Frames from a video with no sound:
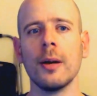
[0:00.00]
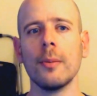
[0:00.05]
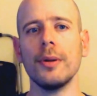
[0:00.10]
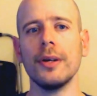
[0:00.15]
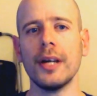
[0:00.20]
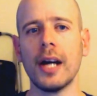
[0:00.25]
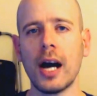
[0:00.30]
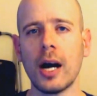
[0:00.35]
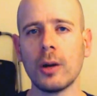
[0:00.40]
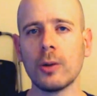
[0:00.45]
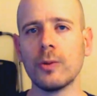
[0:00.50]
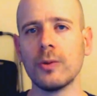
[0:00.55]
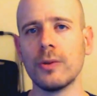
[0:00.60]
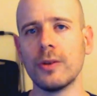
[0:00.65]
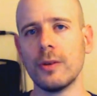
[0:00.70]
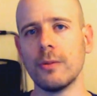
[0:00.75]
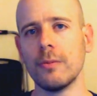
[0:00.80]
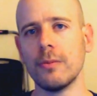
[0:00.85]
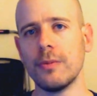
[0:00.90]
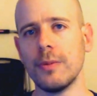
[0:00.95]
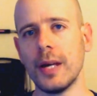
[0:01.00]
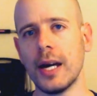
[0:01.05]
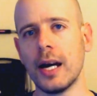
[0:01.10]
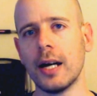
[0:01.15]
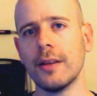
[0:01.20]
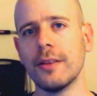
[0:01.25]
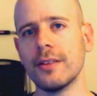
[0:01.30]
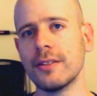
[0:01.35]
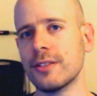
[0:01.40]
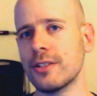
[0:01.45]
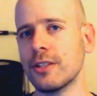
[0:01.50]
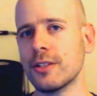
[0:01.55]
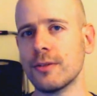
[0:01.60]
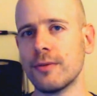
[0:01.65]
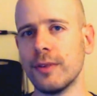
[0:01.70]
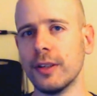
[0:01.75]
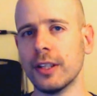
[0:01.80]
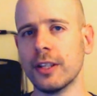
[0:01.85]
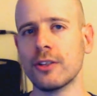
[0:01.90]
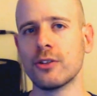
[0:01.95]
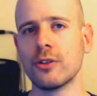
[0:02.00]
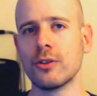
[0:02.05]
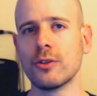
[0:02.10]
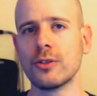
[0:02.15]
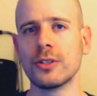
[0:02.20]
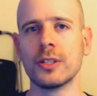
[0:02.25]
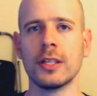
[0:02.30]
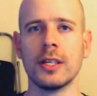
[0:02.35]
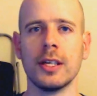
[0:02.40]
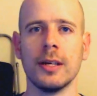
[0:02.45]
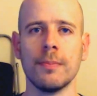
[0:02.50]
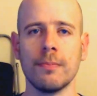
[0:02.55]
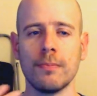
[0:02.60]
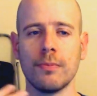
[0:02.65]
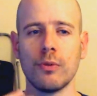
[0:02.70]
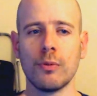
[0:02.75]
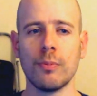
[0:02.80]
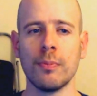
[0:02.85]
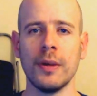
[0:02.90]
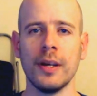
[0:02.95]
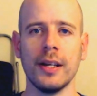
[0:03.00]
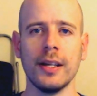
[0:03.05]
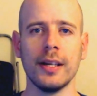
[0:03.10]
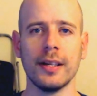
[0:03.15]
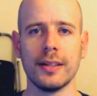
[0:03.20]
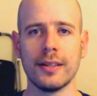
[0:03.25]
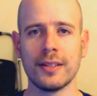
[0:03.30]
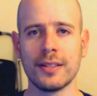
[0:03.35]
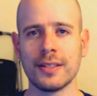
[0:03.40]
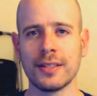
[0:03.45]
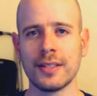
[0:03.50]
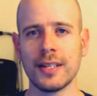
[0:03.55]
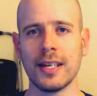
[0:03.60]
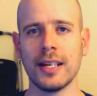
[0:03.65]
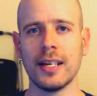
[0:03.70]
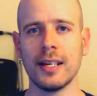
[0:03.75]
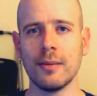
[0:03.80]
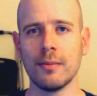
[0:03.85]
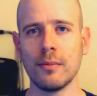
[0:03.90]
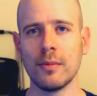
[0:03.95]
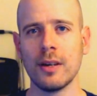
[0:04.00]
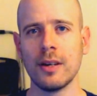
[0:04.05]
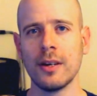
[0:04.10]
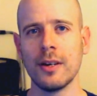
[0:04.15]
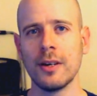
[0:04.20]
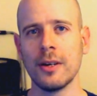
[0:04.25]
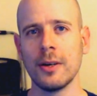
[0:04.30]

beyond this just villagers keep repeating the same